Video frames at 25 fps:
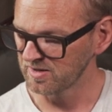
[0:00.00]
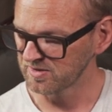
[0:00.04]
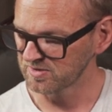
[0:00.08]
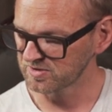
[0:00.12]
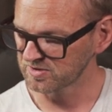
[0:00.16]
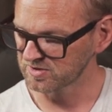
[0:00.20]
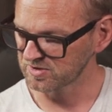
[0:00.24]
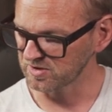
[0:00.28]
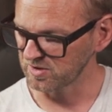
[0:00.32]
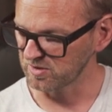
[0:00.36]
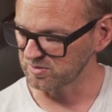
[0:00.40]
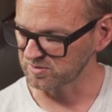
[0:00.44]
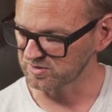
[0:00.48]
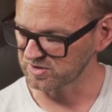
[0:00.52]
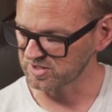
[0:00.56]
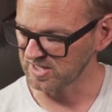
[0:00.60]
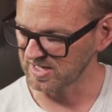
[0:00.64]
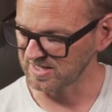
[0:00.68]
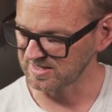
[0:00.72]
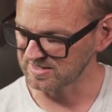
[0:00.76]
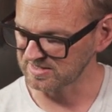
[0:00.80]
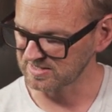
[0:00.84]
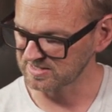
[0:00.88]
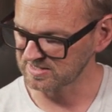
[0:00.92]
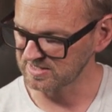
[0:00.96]
so
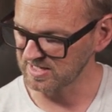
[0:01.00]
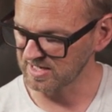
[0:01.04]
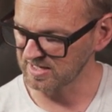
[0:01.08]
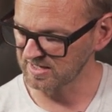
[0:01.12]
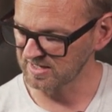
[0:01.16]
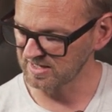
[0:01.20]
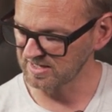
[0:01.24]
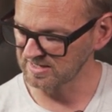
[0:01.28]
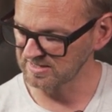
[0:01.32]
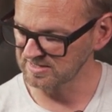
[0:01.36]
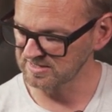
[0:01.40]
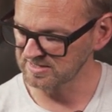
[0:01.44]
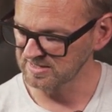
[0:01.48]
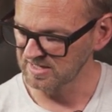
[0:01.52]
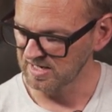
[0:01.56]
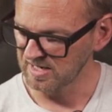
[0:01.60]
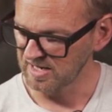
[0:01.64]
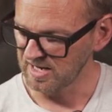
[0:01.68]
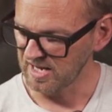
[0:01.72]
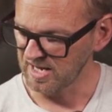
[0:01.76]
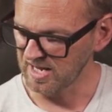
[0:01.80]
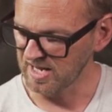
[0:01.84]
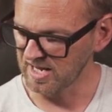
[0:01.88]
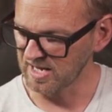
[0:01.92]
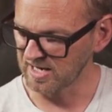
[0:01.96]
10 seconds
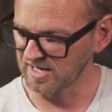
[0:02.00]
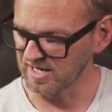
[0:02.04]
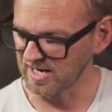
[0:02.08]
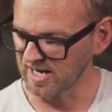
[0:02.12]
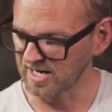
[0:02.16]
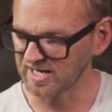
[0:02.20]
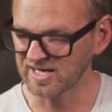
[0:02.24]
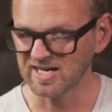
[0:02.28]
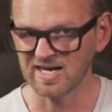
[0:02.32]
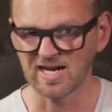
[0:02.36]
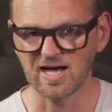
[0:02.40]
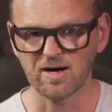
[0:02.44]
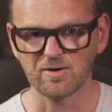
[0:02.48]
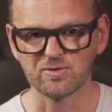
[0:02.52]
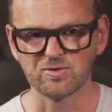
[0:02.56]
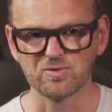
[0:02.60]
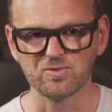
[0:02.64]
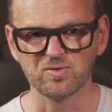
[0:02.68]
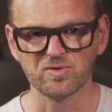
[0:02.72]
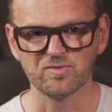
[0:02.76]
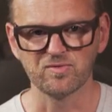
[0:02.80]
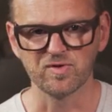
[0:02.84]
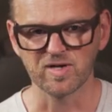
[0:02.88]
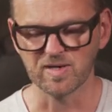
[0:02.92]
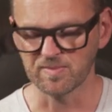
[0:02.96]
and I can now
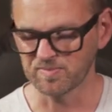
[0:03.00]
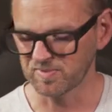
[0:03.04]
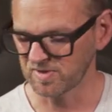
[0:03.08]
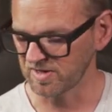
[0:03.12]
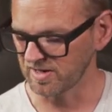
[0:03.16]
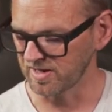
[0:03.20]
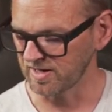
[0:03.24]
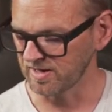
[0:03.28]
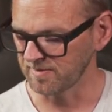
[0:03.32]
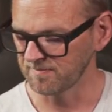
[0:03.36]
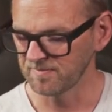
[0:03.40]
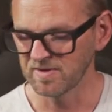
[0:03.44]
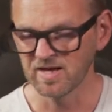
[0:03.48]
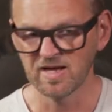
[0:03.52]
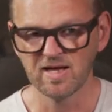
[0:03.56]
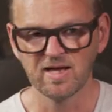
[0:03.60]
do a replay.